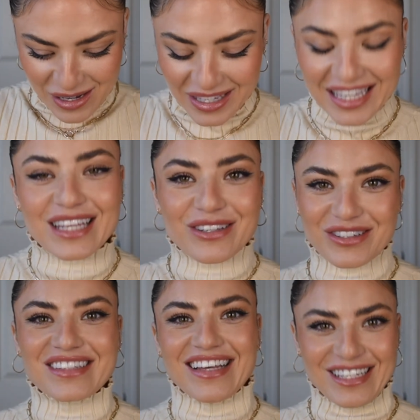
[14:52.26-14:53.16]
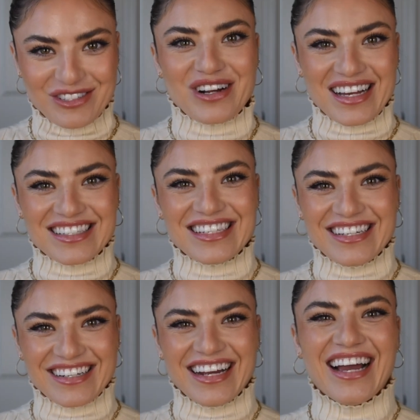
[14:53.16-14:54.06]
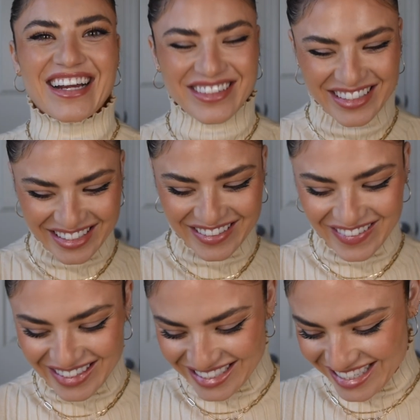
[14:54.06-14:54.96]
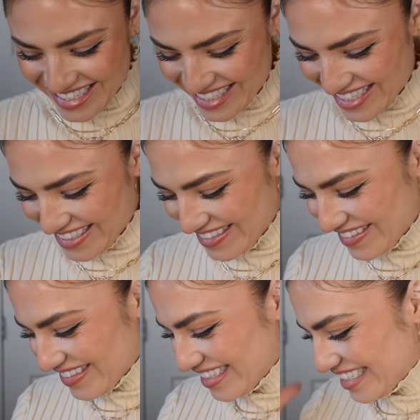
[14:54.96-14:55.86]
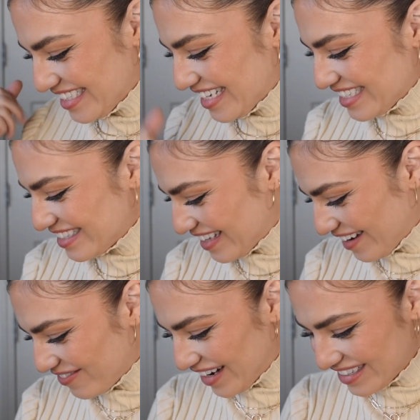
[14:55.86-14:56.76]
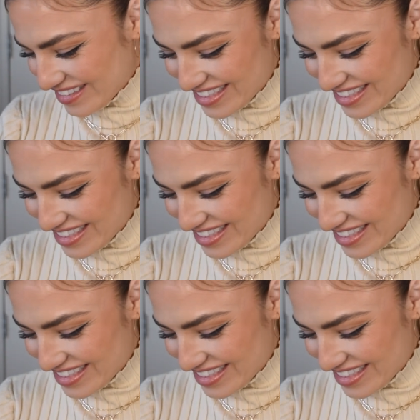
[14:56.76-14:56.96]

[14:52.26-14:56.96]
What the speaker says: get it looking like a dress here. I really want to get to that final